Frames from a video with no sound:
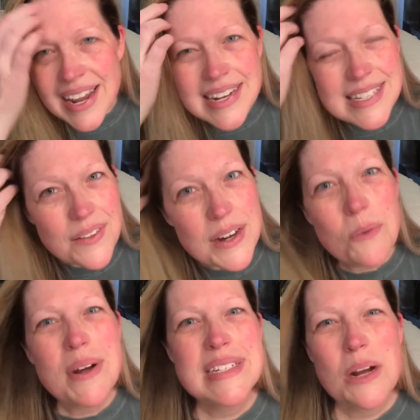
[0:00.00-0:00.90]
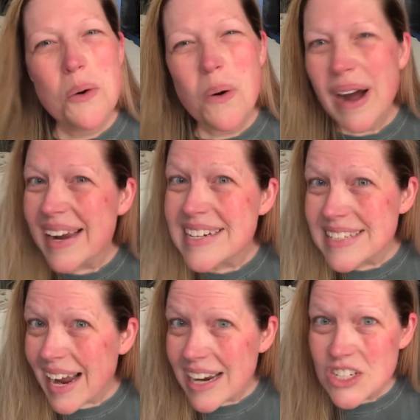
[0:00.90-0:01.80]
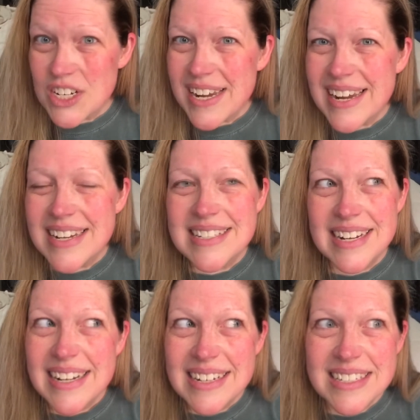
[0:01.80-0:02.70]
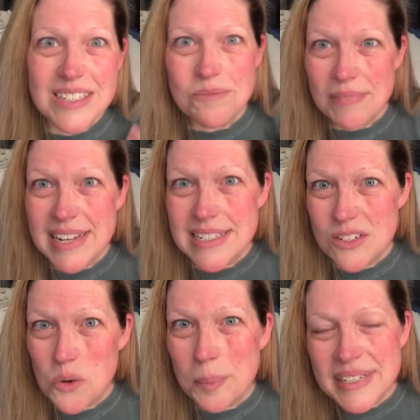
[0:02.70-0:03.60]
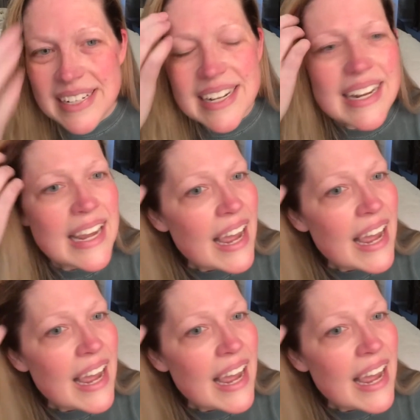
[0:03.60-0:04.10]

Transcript: so that it wasn't quite as ashy as it is normally,